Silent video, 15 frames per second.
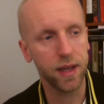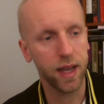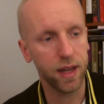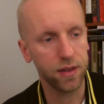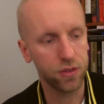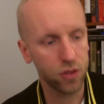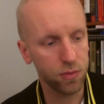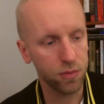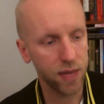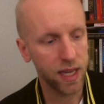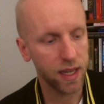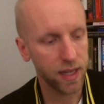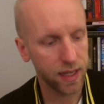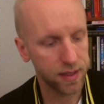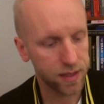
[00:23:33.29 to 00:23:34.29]
And to
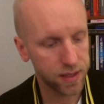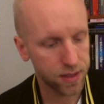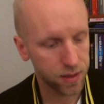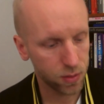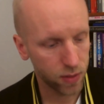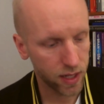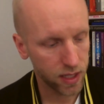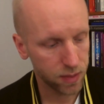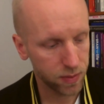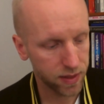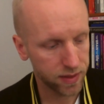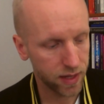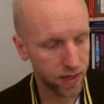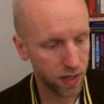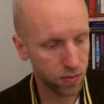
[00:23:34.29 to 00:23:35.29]
me, it's when I
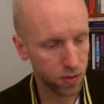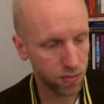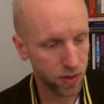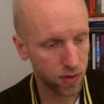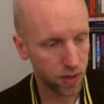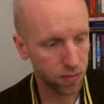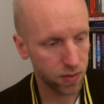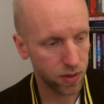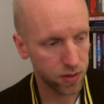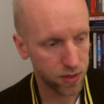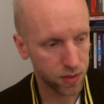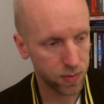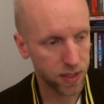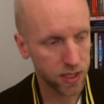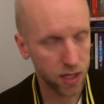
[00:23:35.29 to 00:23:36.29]
spend time with my grandparents,
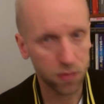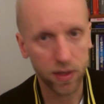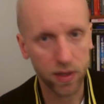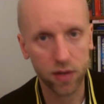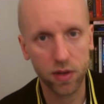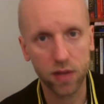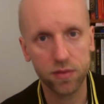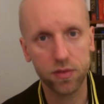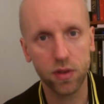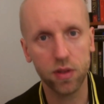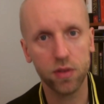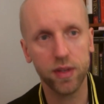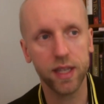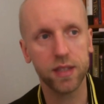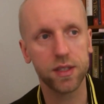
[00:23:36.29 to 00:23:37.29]
especially my
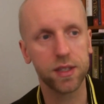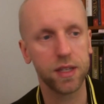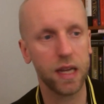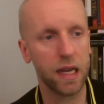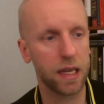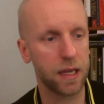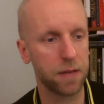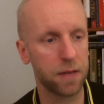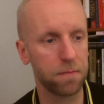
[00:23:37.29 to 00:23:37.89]
grandfather, it's like